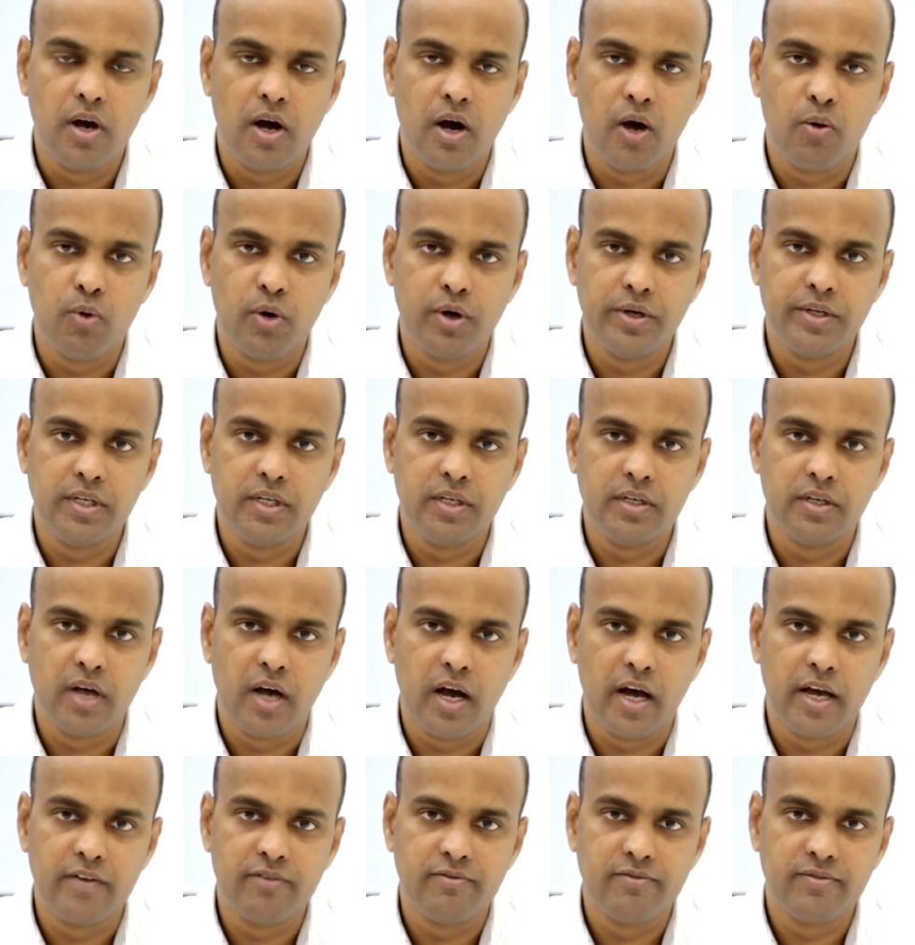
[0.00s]
avoiding
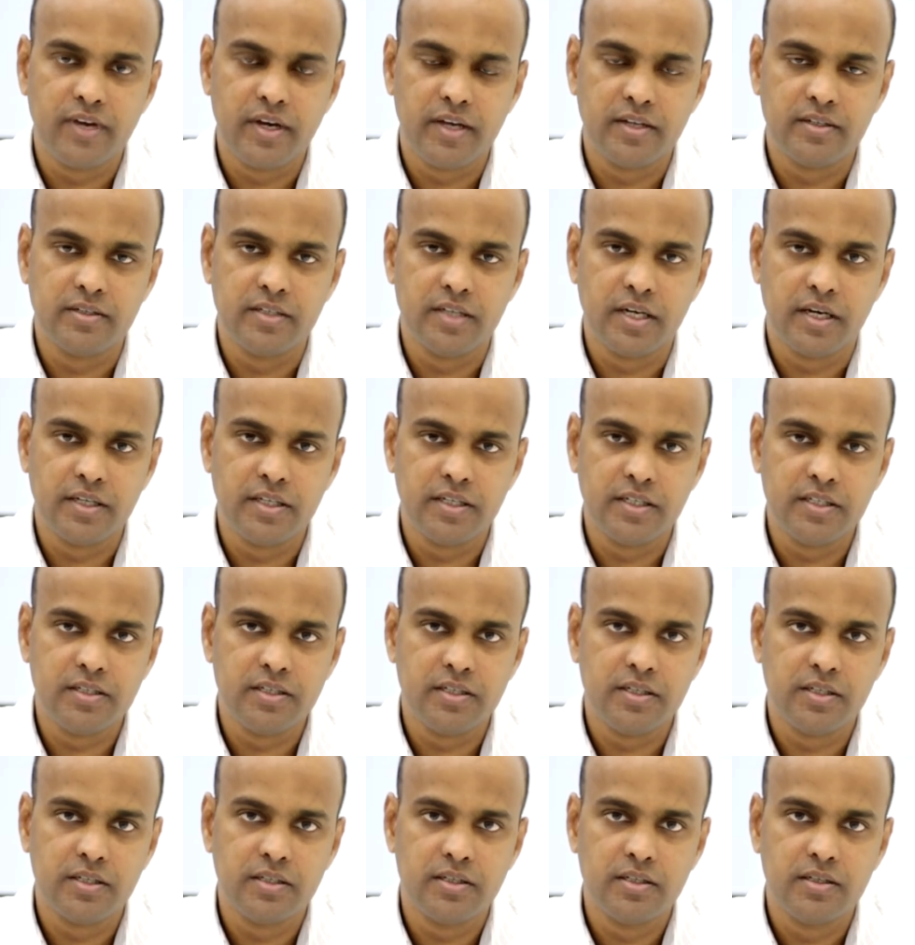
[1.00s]
high fat
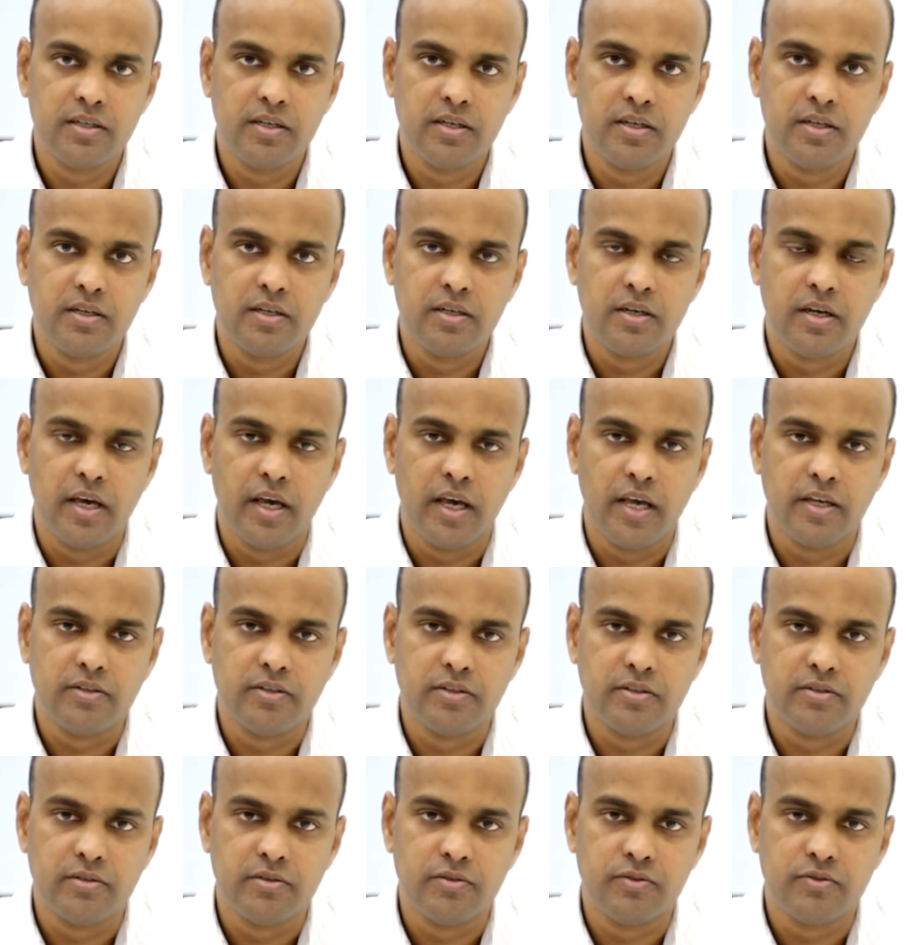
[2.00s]
diet,
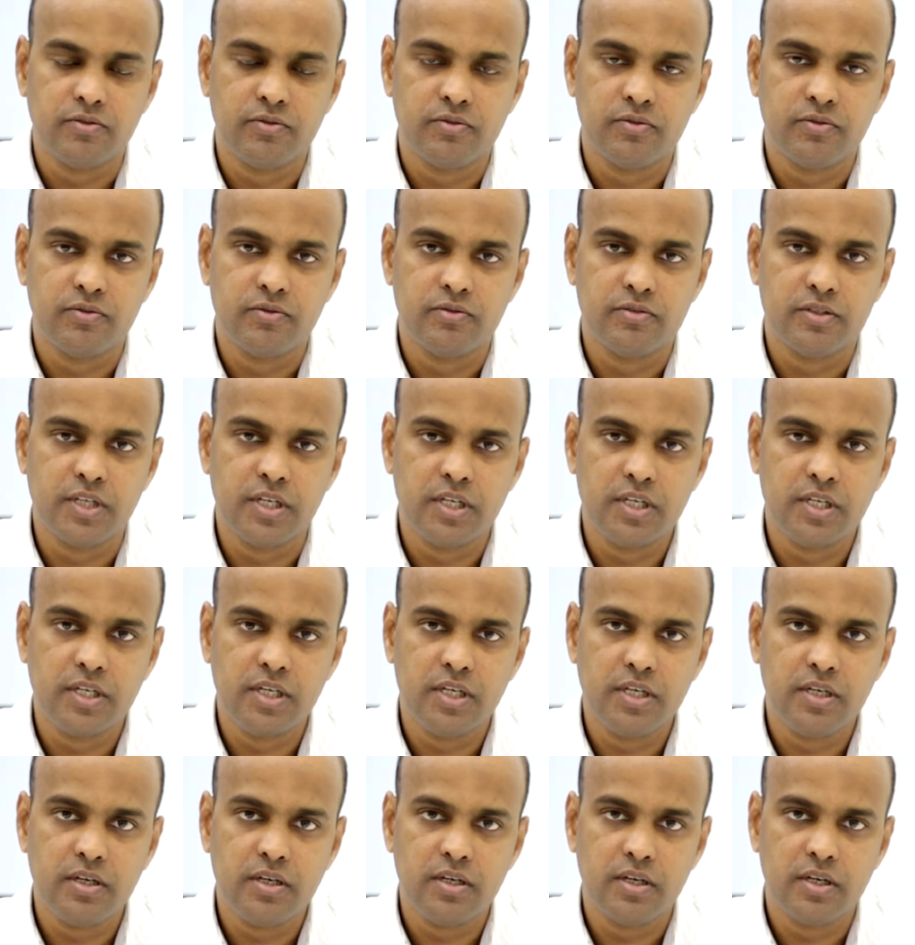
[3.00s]
excessive
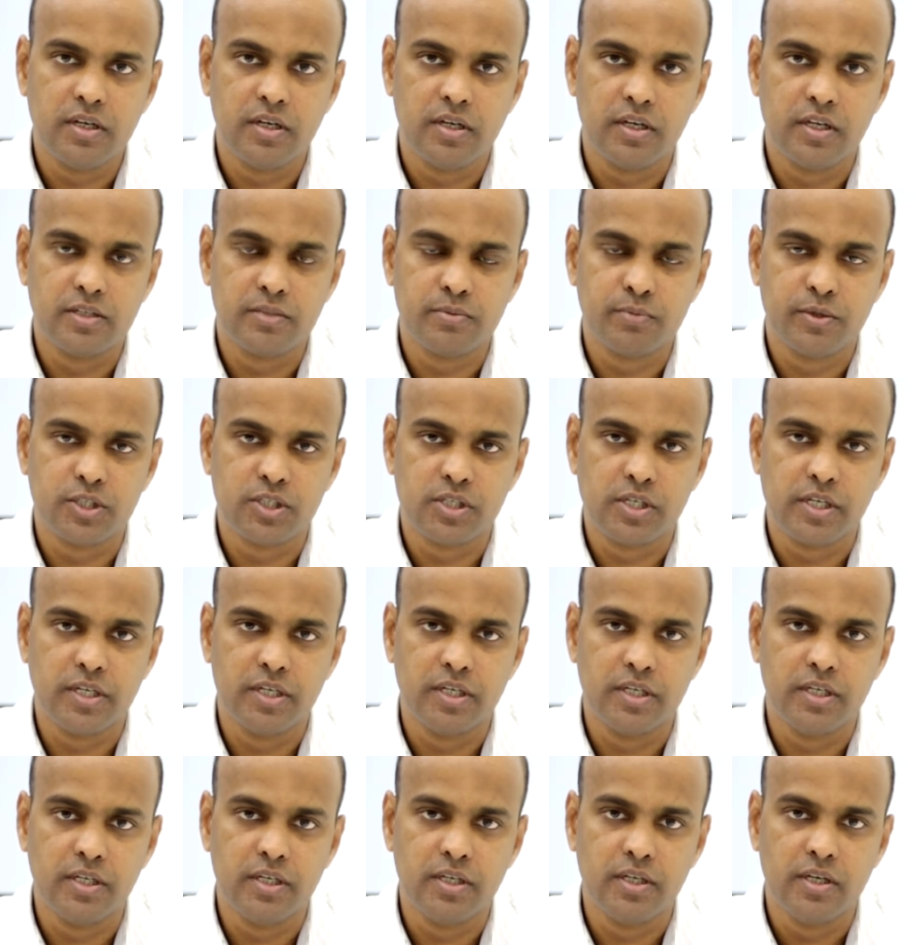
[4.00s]
drinking,
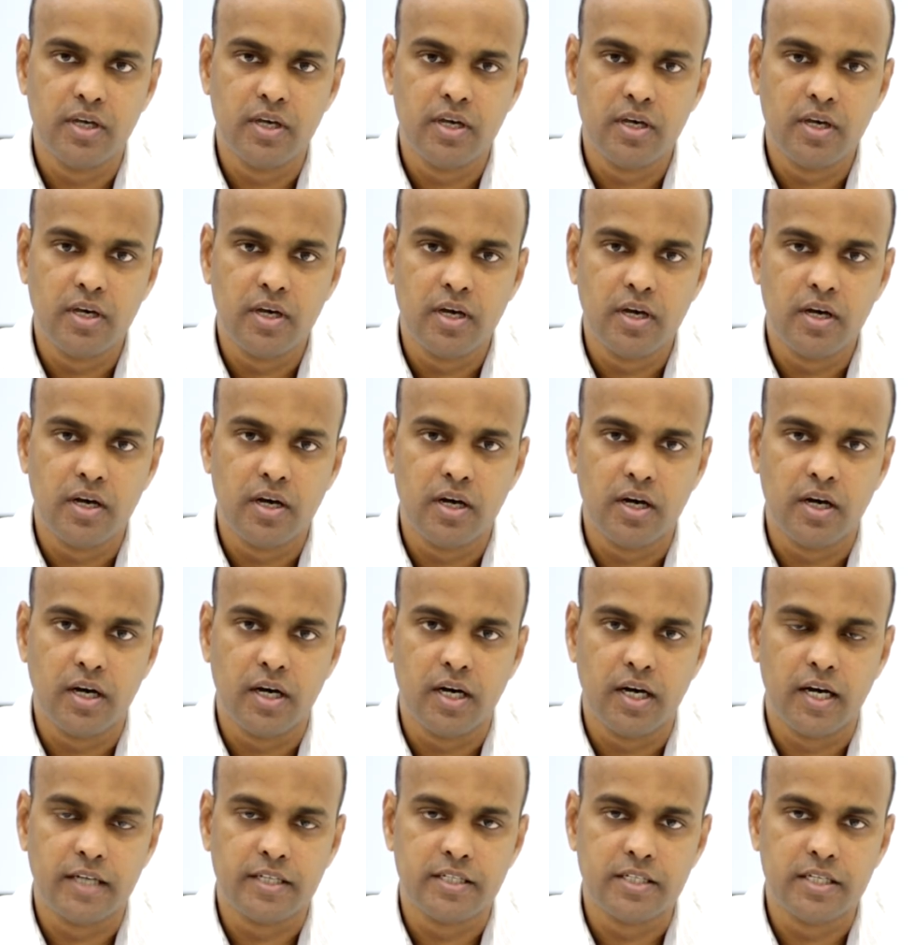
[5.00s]
especially
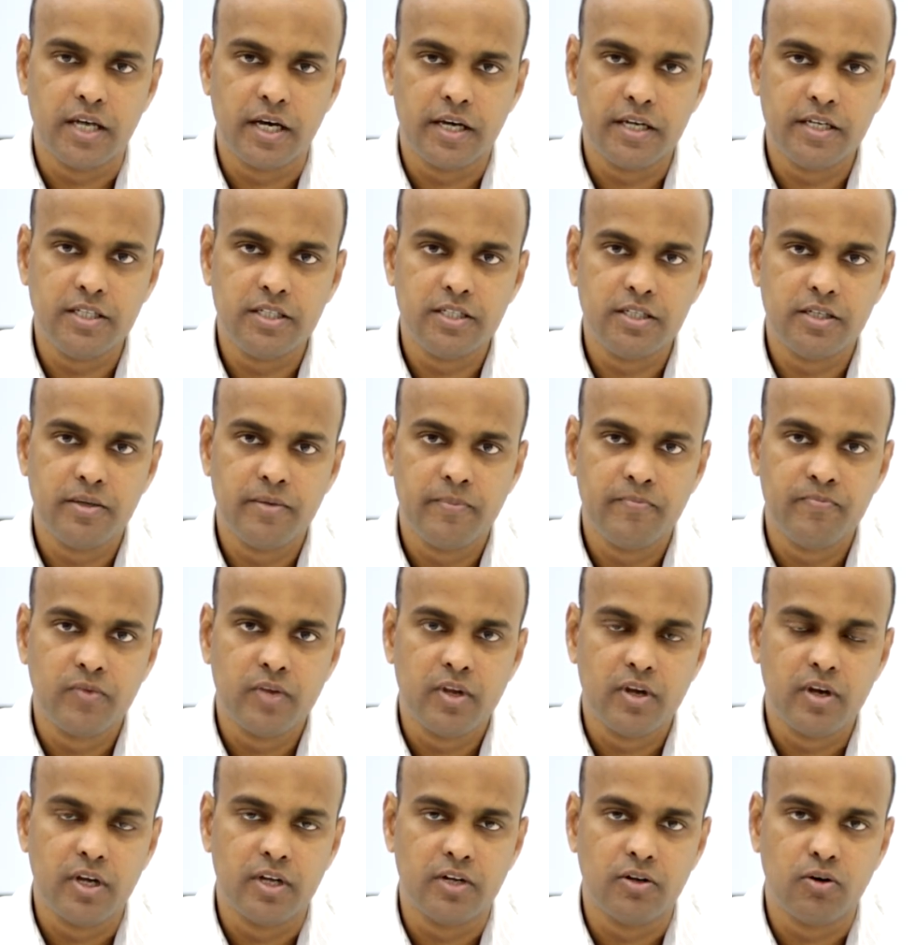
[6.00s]
uh, at night,
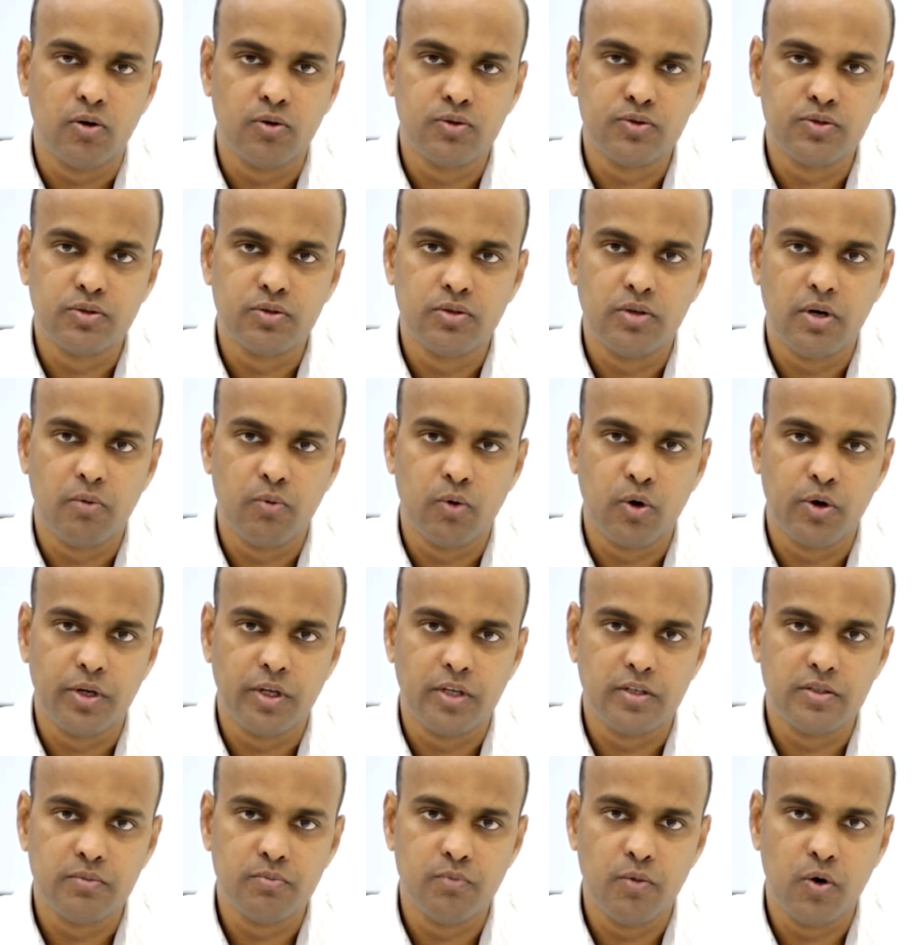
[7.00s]
and also
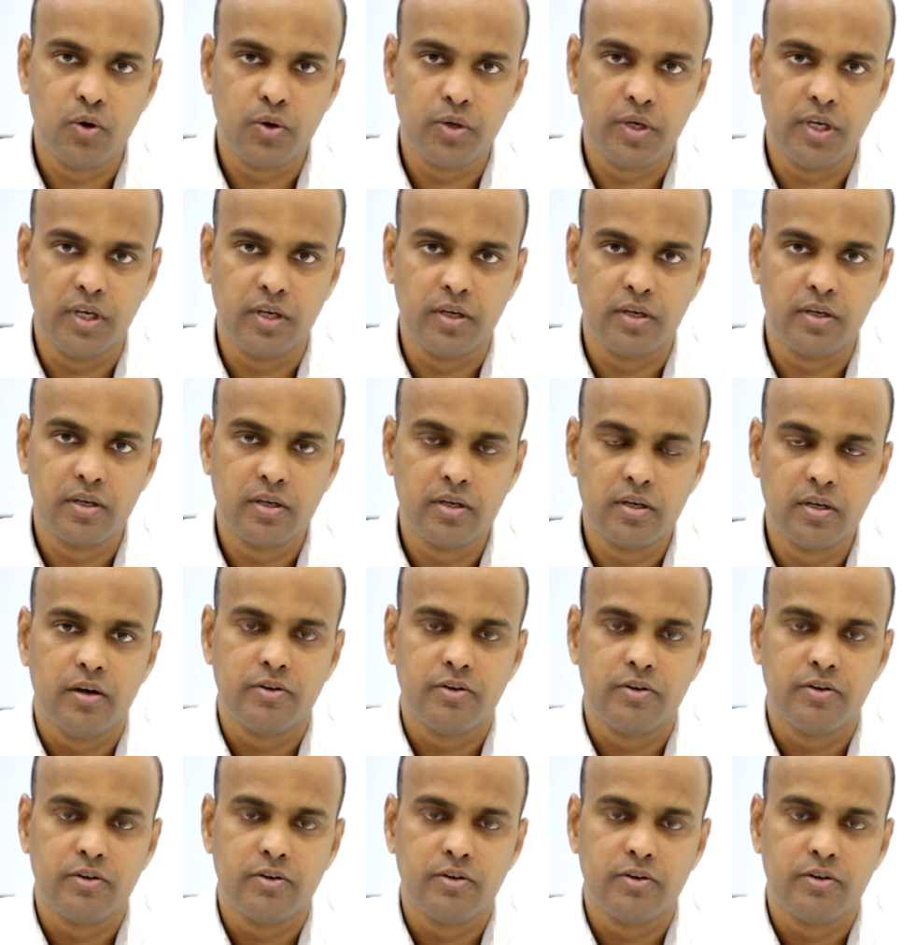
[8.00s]
avoiding smoking.